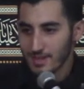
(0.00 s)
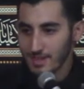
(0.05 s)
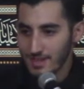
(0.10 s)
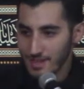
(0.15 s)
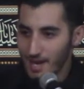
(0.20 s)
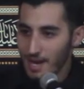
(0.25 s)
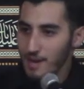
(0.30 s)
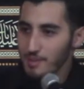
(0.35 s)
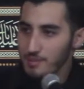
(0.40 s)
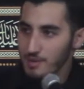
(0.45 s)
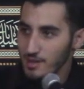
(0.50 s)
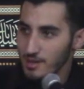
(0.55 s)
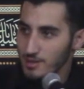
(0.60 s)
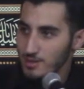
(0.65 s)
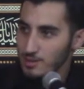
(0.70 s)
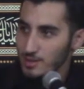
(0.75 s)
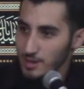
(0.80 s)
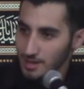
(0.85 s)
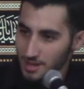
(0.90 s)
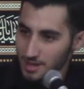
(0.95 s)
Naam, Ya
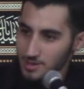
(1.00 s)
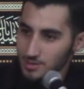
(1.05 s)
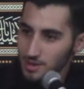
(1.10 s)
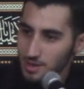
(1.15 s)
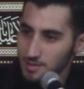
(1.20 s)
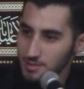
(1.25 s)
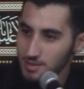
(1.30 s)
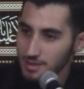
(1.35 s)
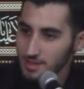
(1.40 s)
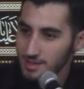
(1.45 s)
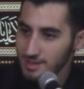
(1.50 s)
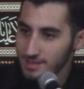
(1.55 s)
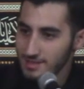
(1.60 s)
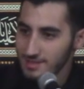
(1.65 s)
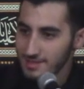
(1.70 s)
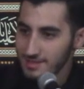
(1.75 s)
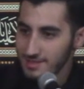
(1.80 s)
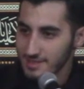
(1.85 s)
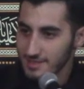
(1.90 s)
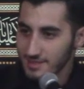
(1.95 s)
Rasulullah, that's why I'm here.
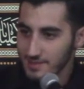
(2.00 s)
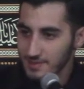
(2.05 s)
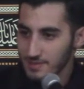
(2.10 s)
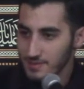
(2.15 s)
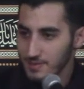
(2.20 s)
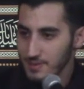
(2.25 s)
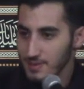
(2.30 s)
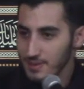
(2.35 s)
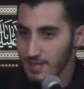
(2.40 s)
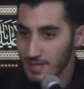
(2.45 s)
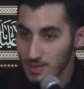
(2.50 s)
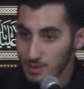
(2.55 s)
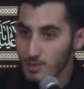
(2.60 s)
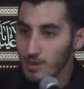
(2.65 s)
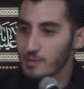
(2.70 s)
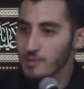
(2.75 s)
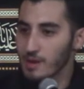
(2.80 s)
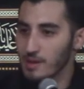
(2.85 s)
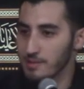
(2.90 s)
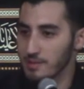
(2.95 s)
That's
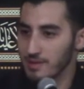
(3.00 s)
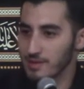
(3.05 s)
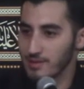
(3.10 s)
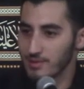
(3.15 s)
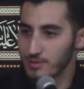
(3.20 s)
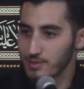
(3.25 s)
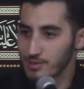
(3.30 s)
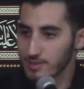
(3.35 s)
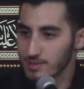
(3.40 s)
why I'm coming here